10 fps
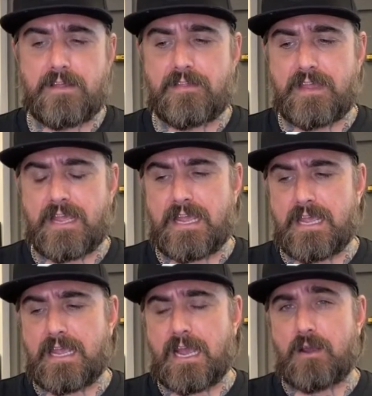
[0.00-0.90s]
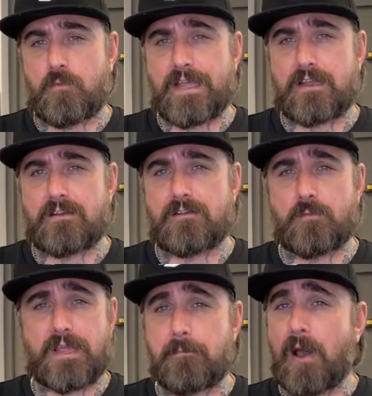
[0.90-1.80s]
We
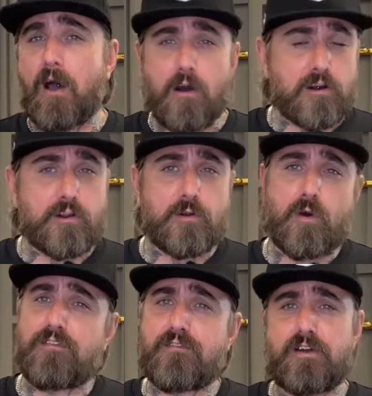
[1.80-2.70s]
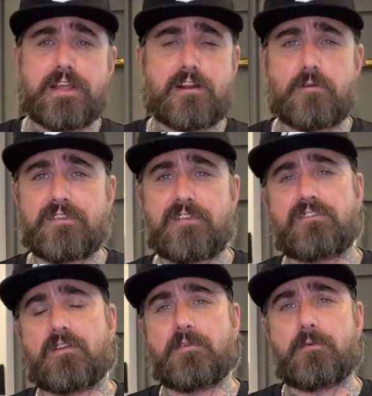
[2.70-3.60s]
can part glue or fully glue a
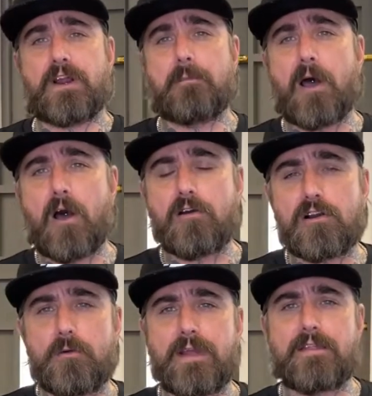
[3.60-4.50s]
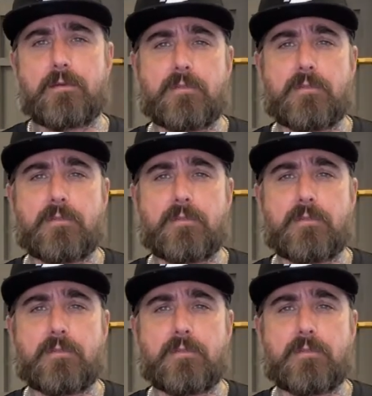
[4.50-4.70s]
system. If we're going to part glue it,